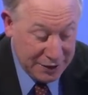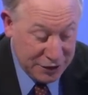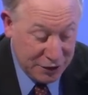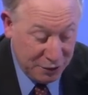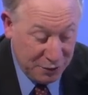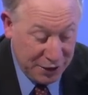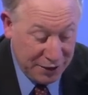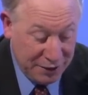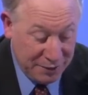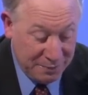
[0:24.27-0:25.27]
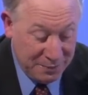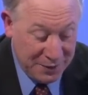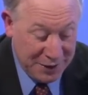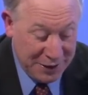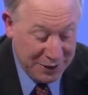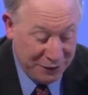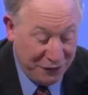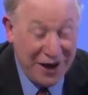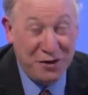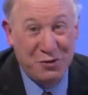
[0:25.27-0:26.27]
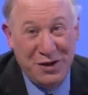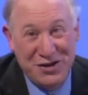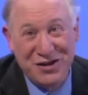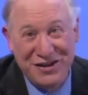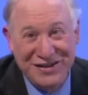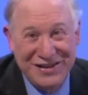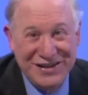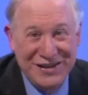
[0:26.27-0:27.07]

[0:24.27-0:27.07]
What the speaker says: So the final question,